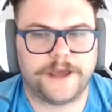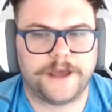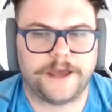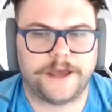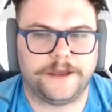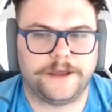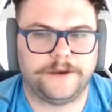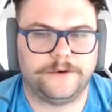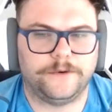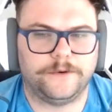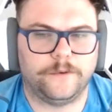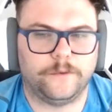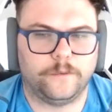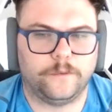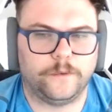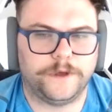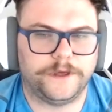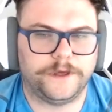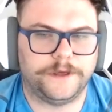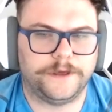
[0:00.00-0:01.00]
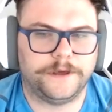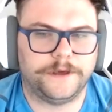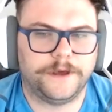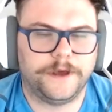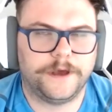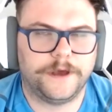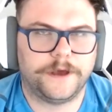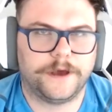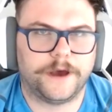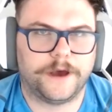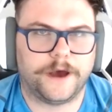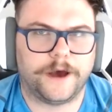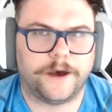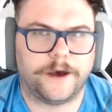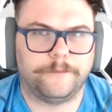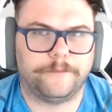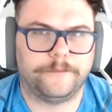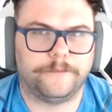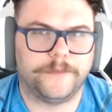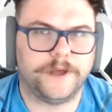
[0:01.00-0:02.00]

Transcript: and we um,